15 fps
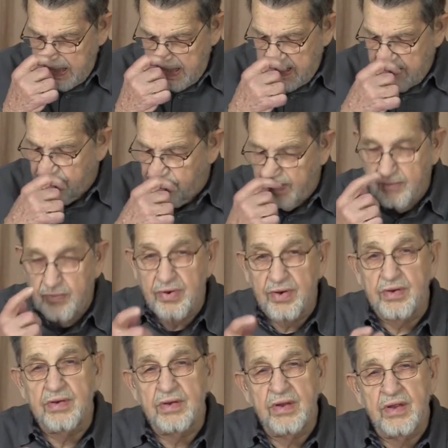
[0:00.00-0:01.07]
if
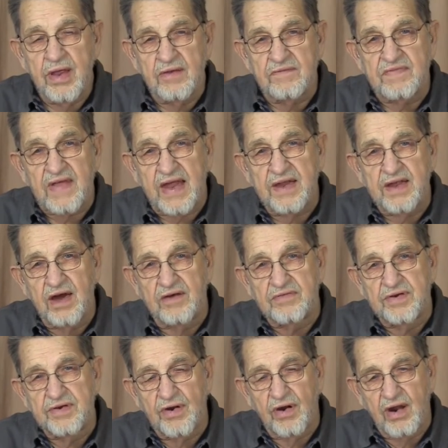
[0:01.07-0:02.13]
that
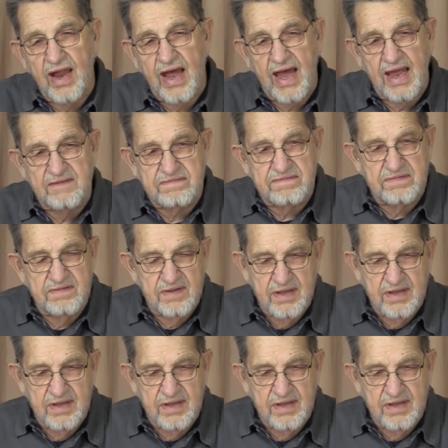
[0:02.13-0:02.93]
governed our life,